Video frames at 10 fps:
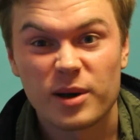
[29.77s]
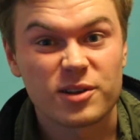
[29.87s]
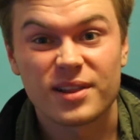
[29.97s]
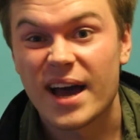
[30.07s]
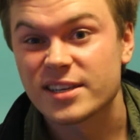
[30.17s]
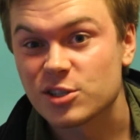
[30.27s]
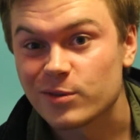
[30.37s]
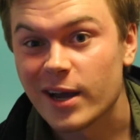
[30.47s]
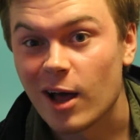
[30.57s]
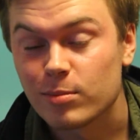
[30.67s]
about their last
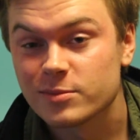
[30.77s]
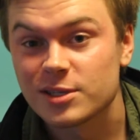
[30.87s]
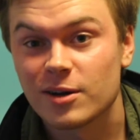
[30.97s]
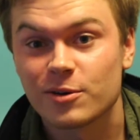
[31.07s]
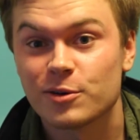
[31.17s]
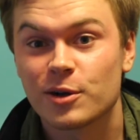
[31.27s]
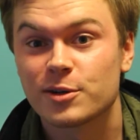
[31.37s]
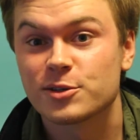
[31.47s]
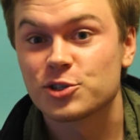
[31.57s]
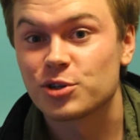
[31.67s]
three albums, you know, Uno
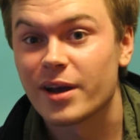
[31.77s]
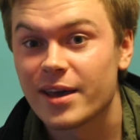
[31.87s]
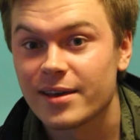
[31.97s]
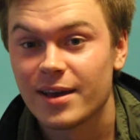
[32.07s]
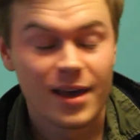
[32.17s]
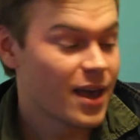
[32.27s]
Dos Tre,